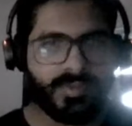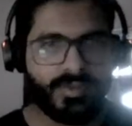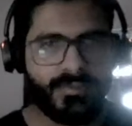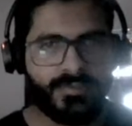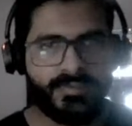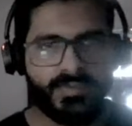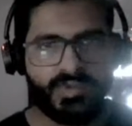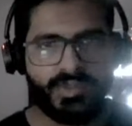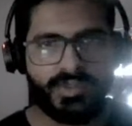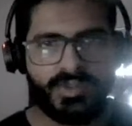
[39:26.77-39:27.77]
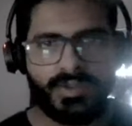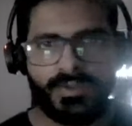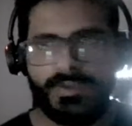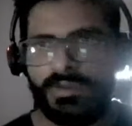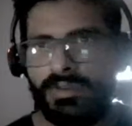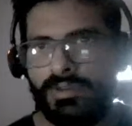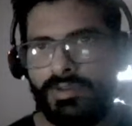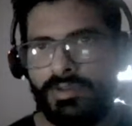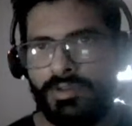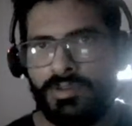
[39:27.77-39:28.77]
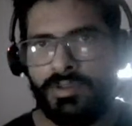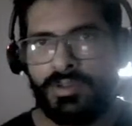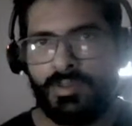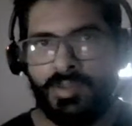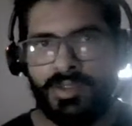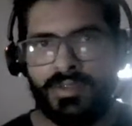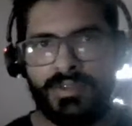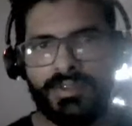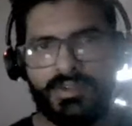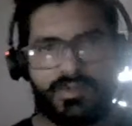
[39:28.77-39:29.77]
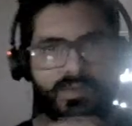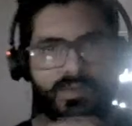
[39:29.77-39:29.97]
Okay, so that's how. Let me run this.